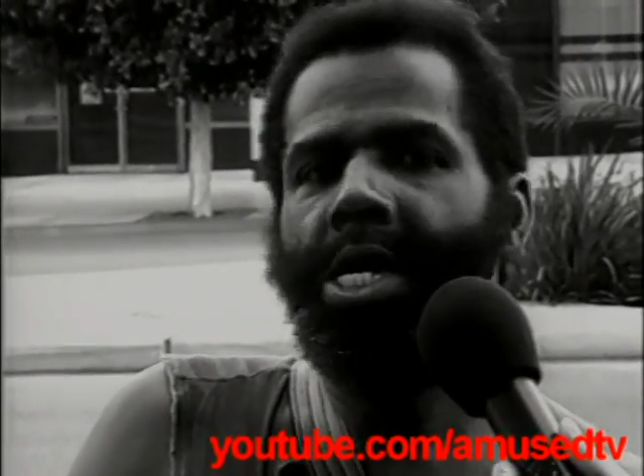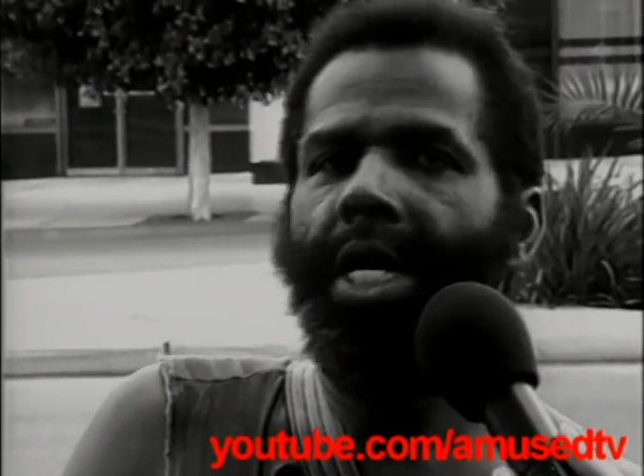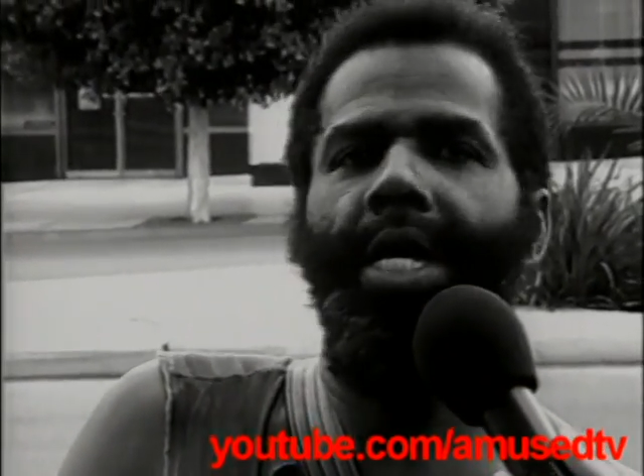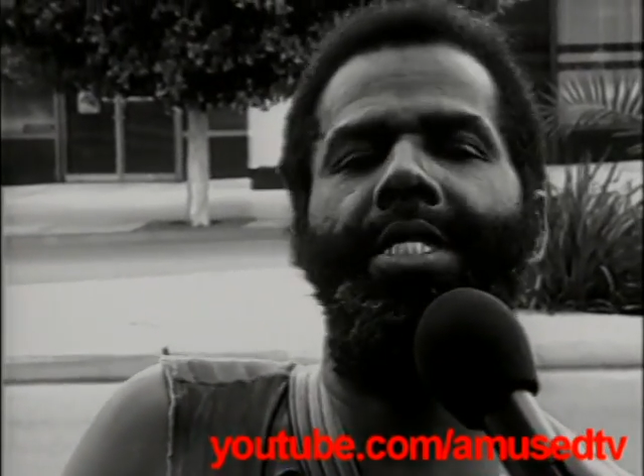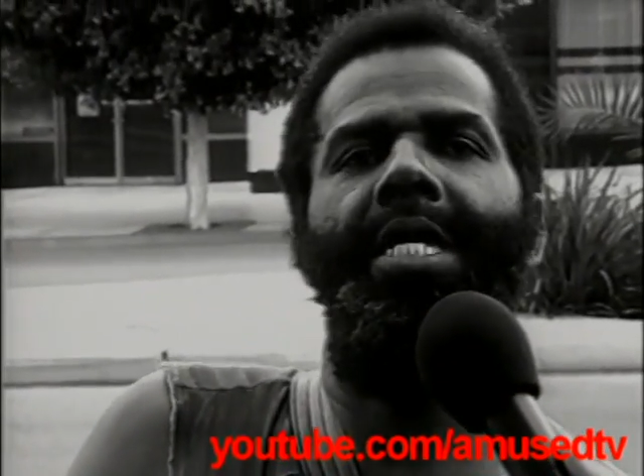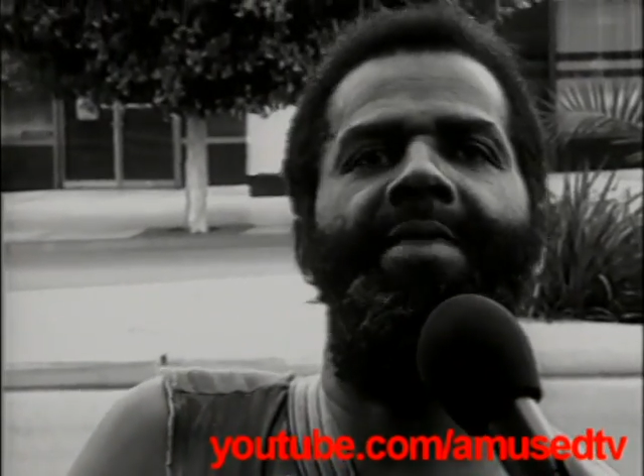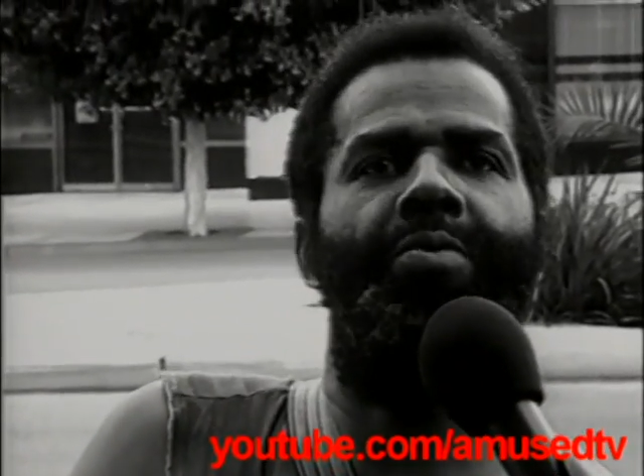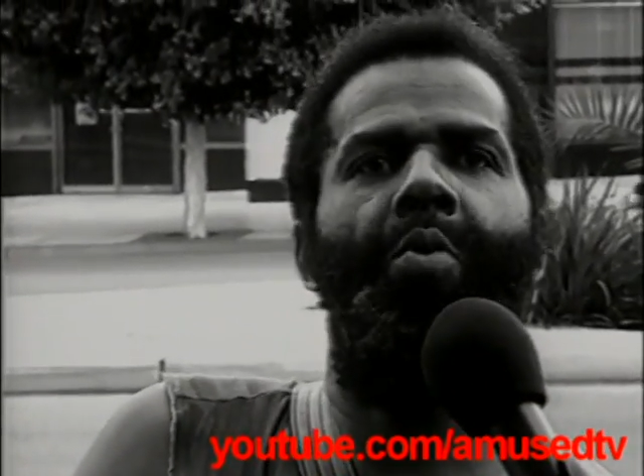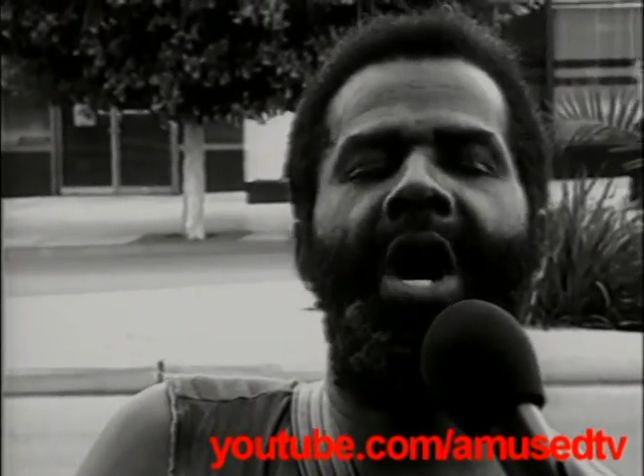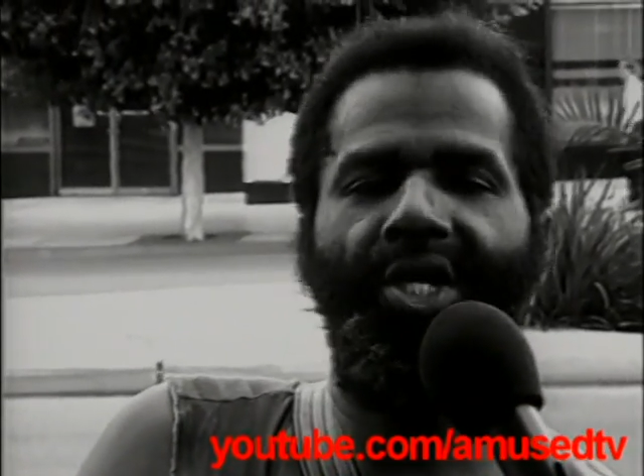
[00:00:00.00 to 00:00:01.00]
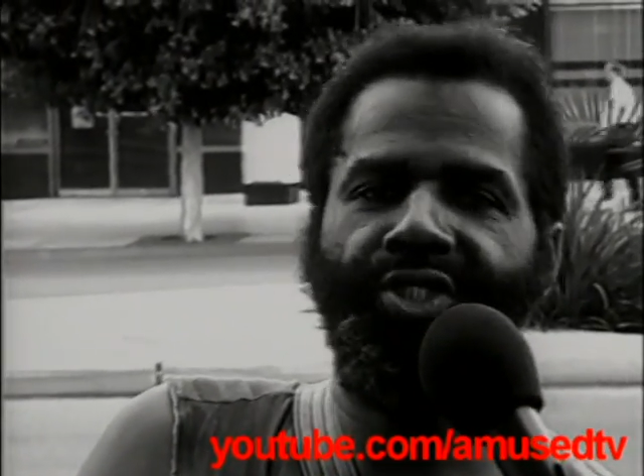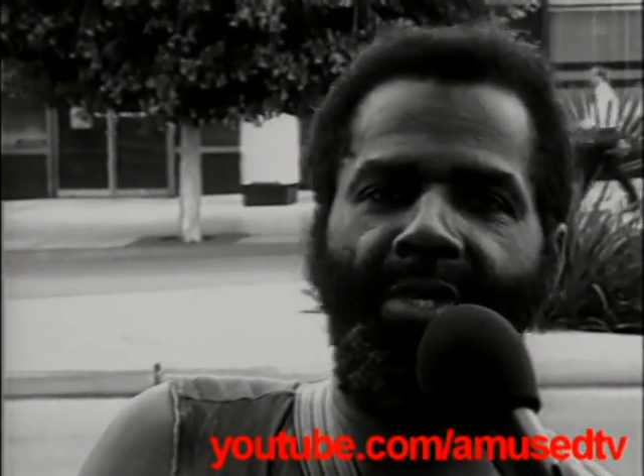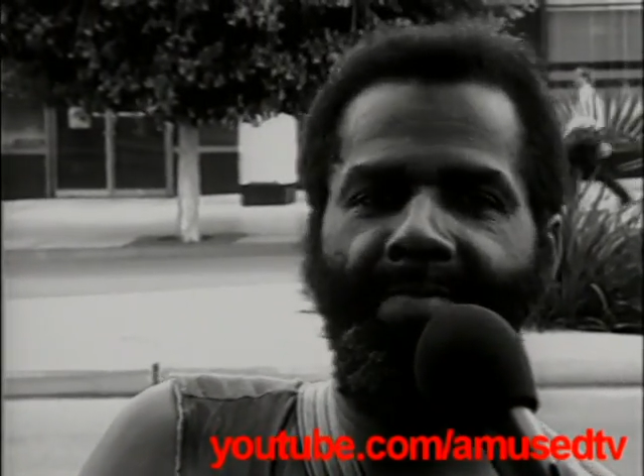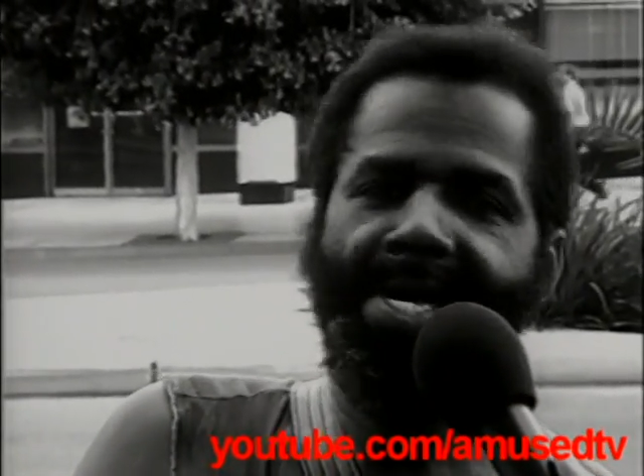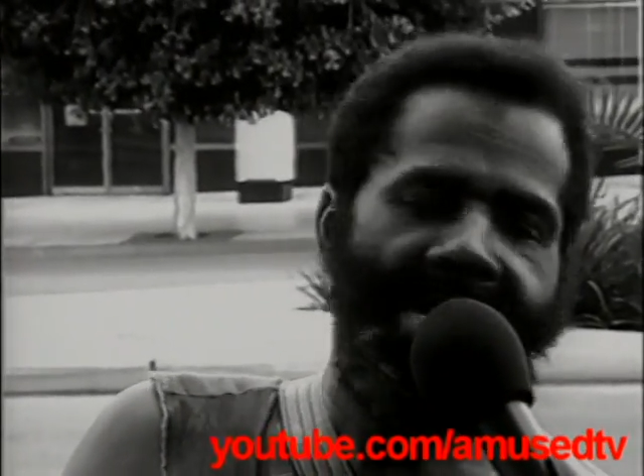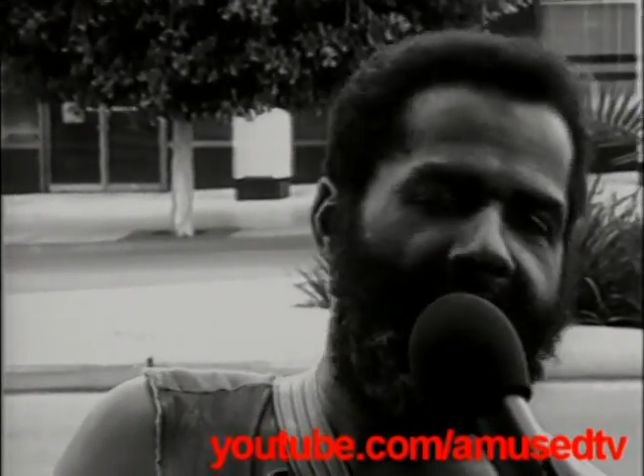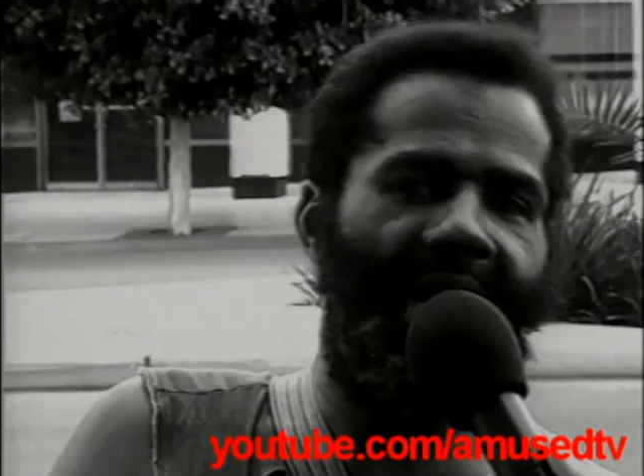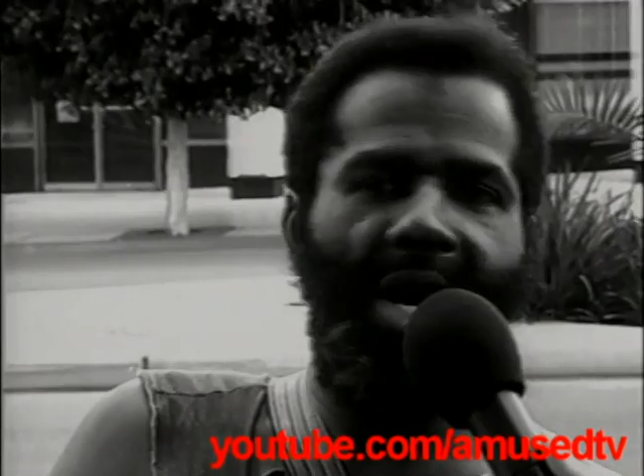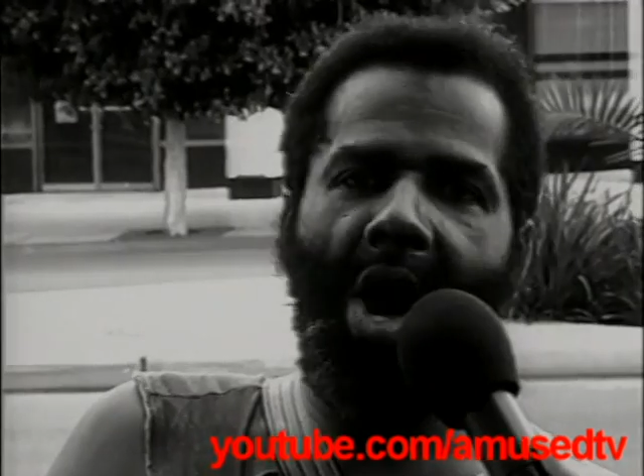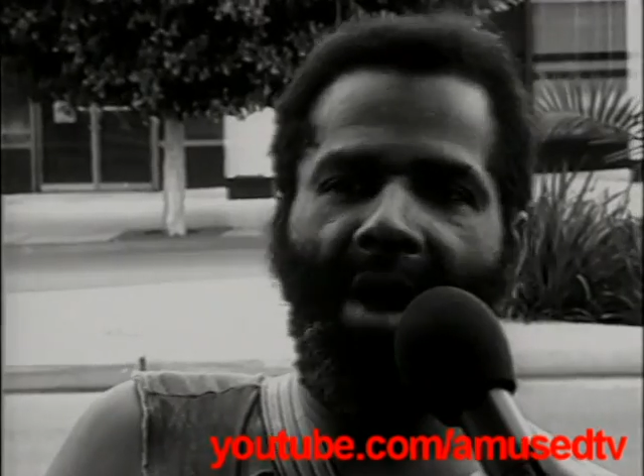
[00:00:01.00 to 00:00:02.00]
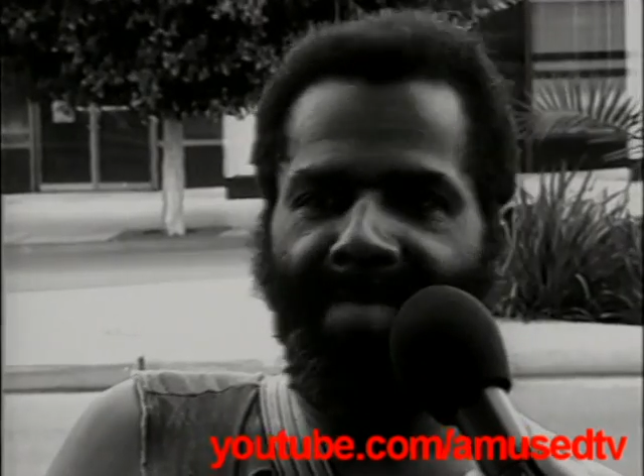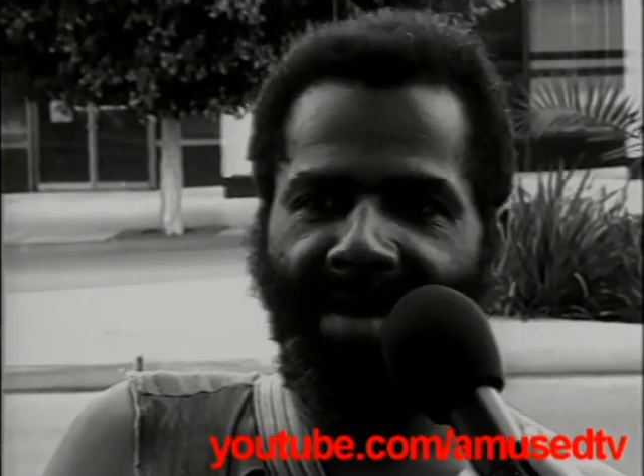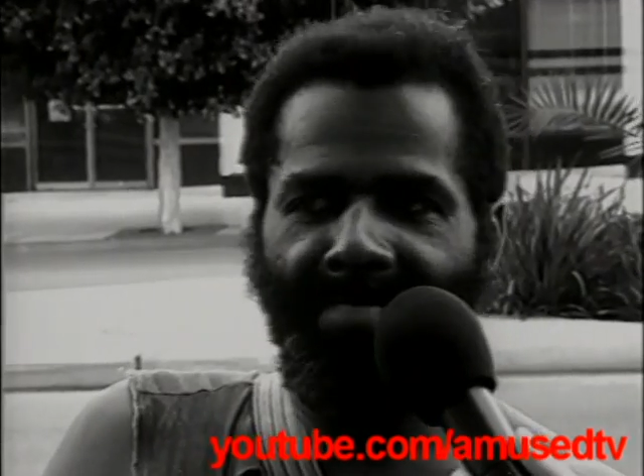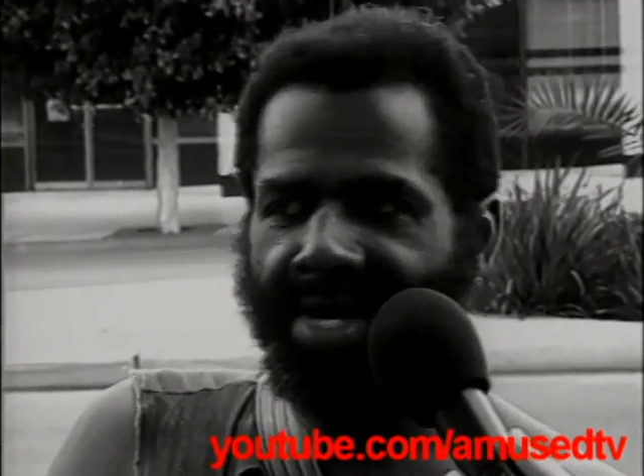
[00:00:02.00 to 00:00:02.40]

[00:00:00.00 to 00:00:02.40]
And I love to wash up. I lost all my money.